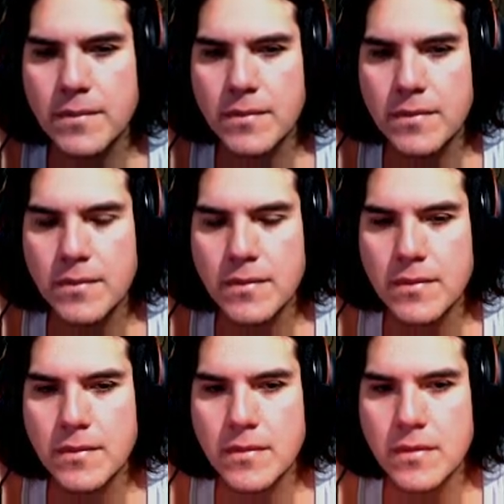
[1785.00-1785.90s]

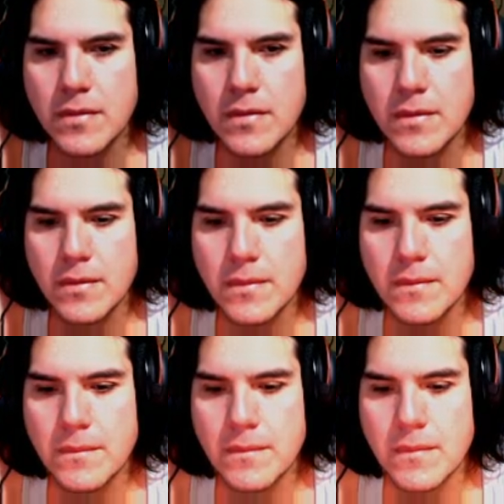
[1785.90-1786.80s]

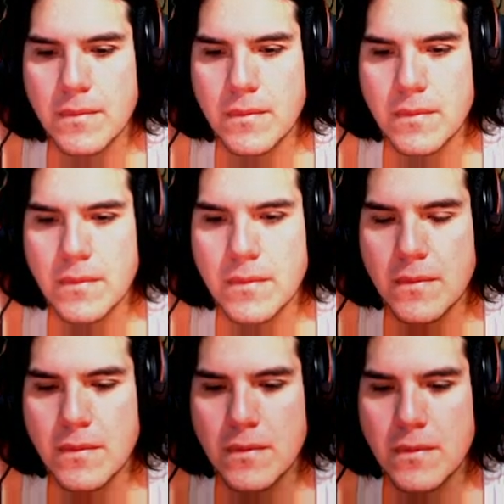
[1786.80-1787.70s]
[no speech]